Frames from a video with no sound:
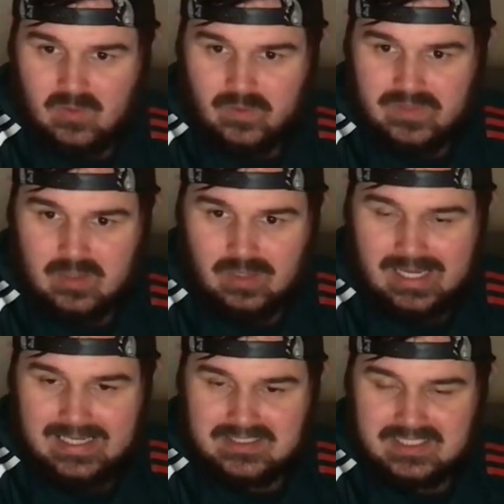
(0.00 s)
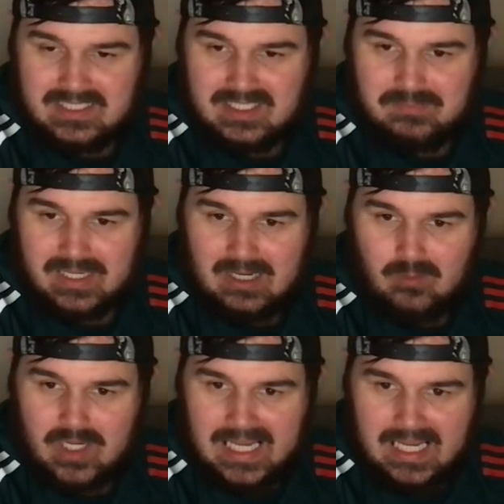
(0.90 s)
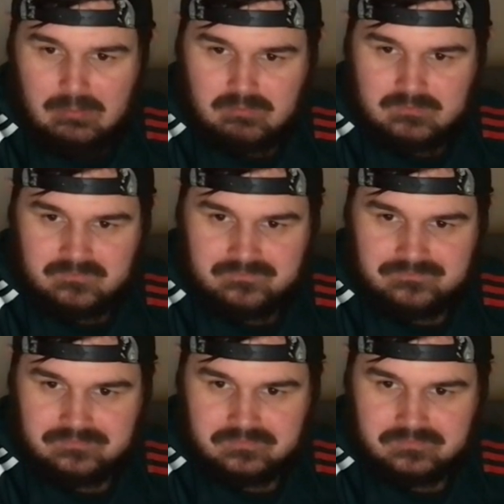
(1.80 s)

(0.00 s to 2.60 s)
when they were asking about um